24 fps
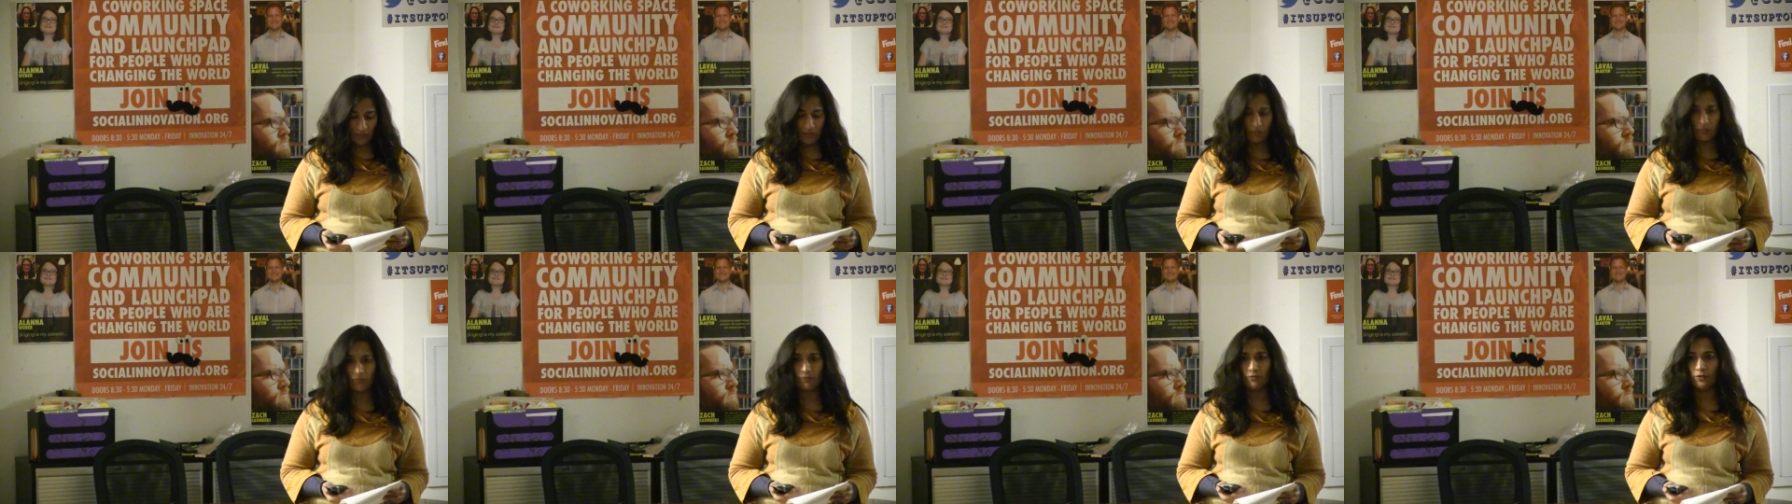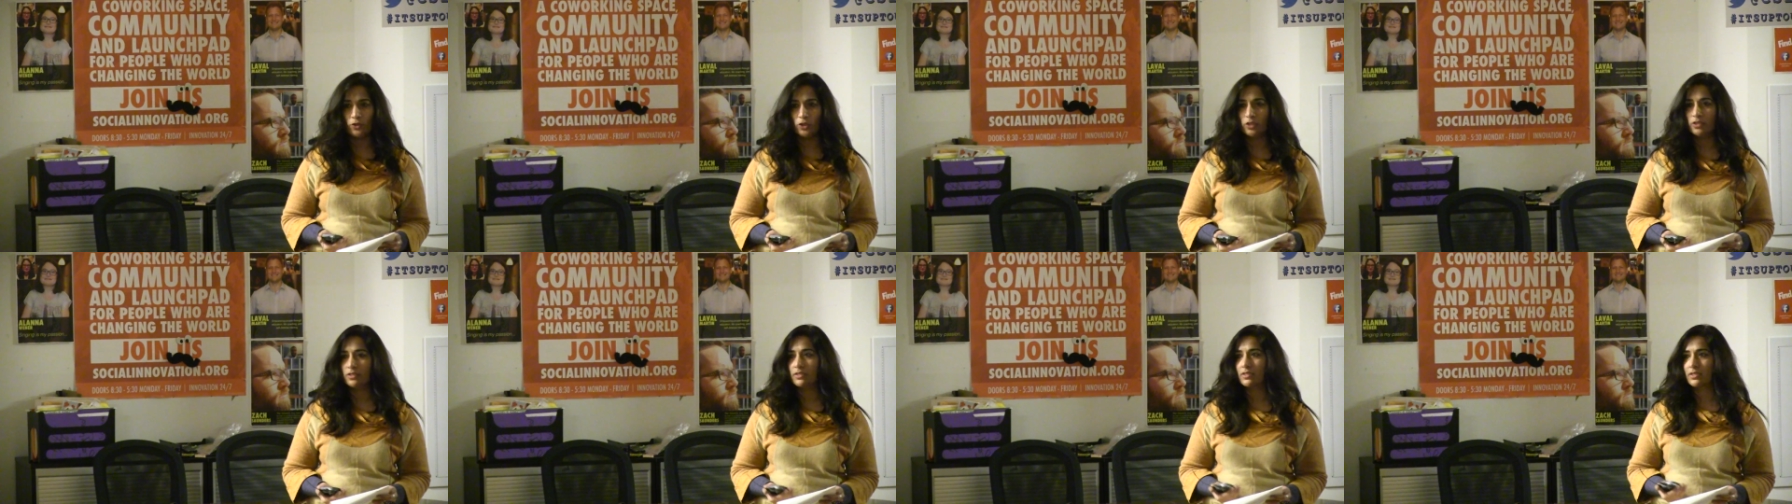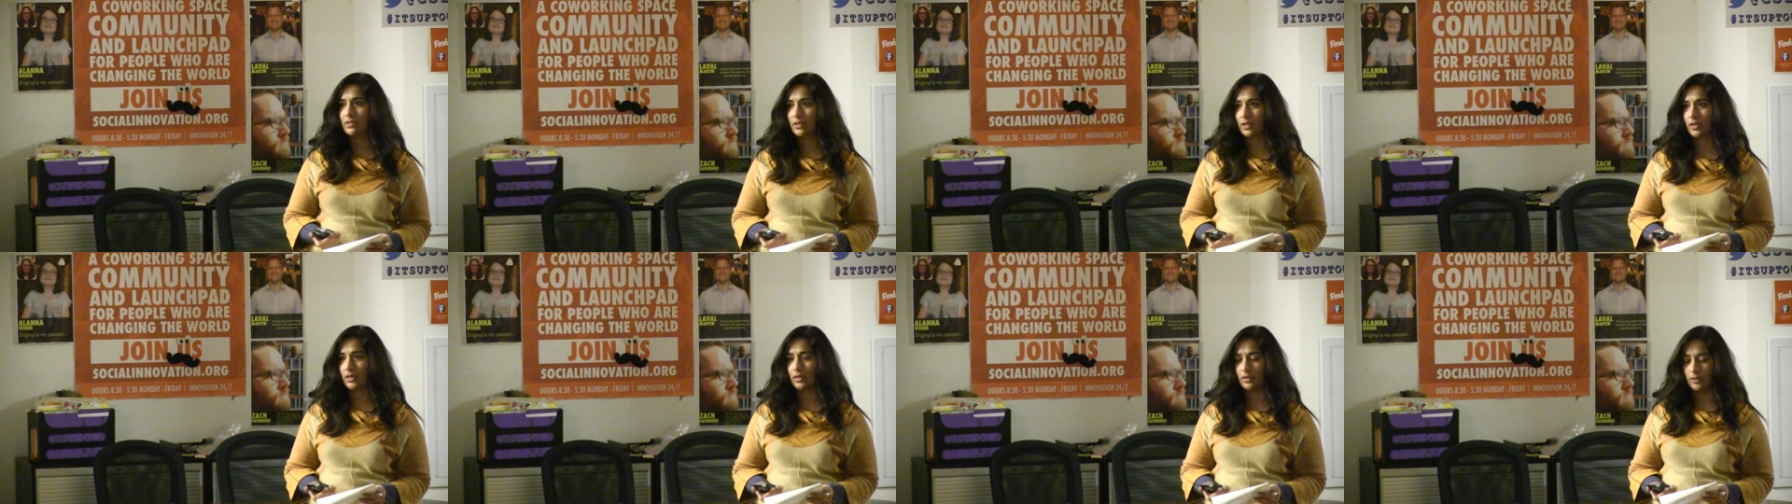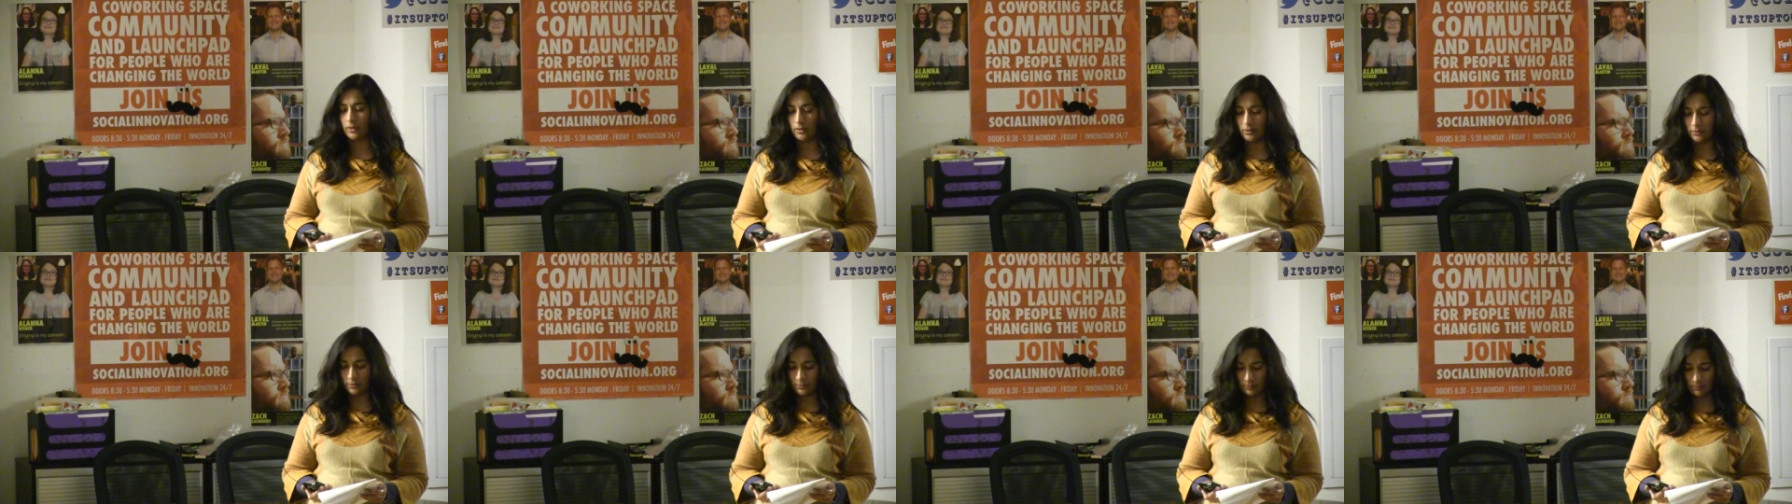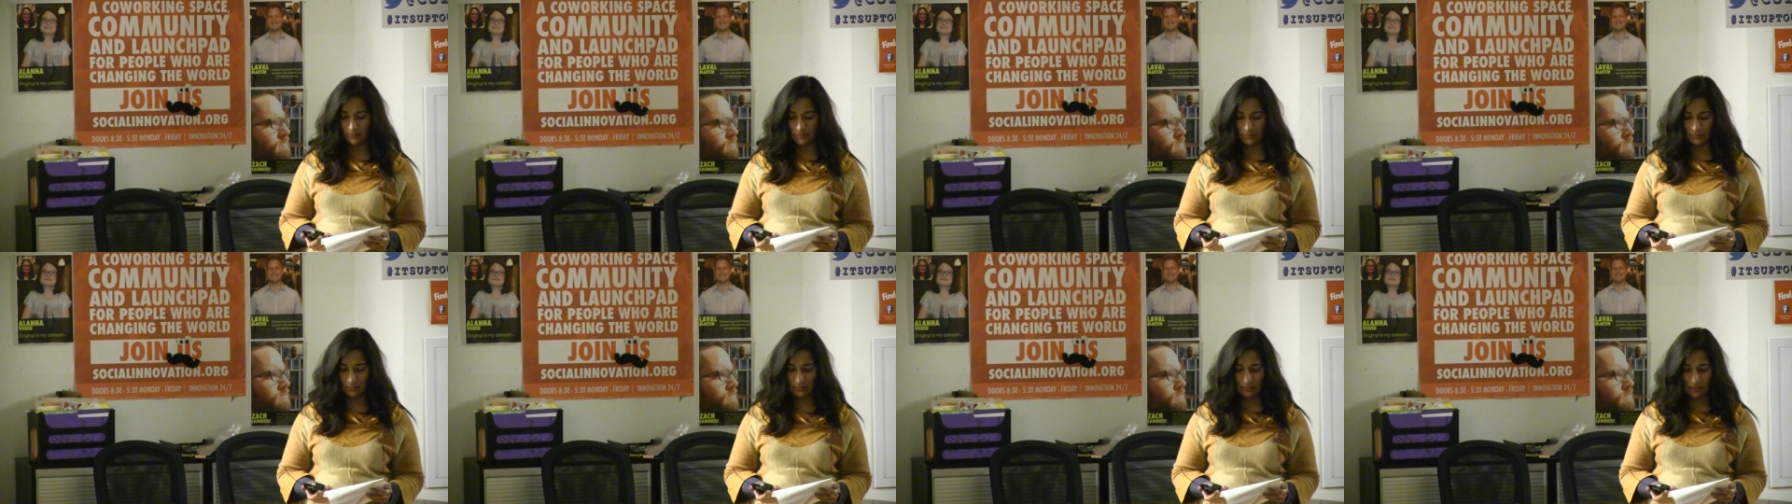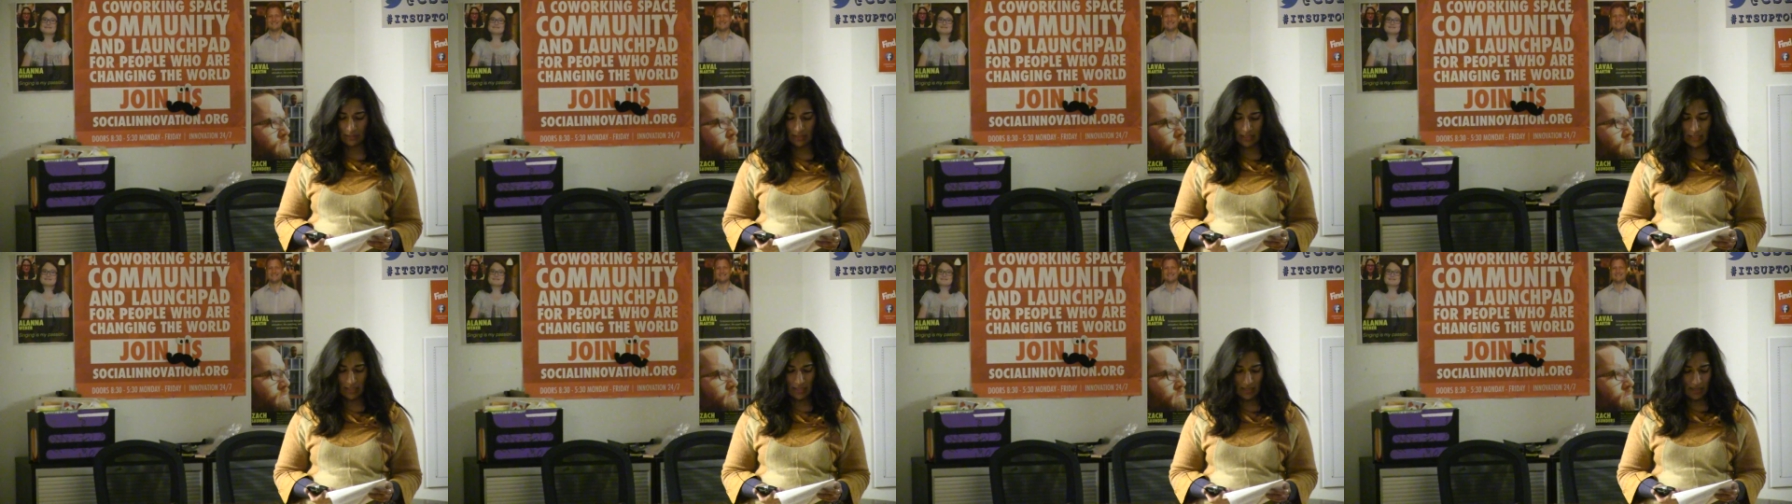full circle.
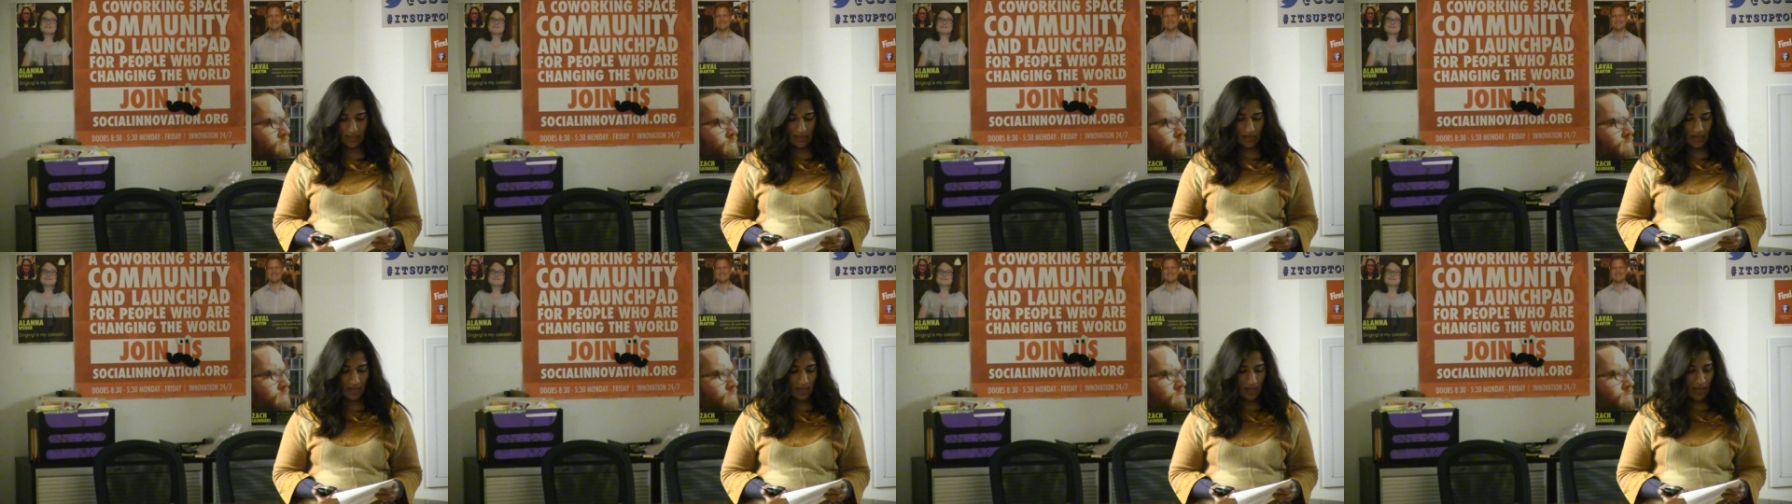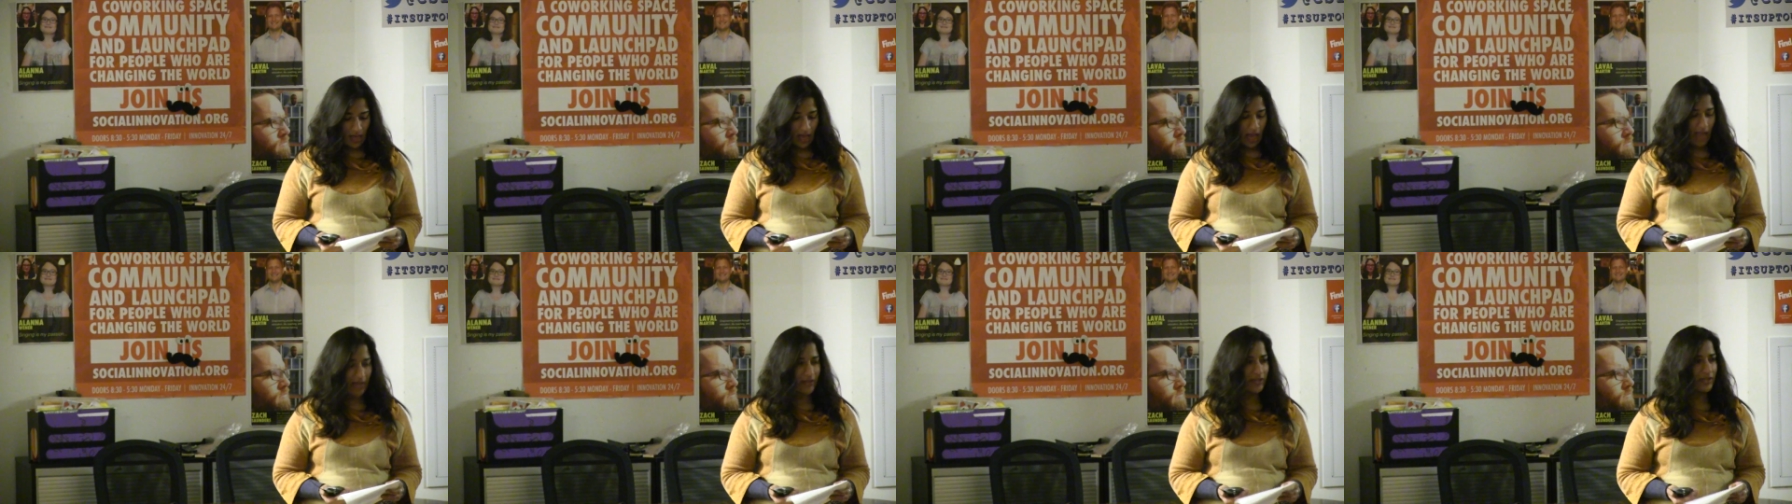I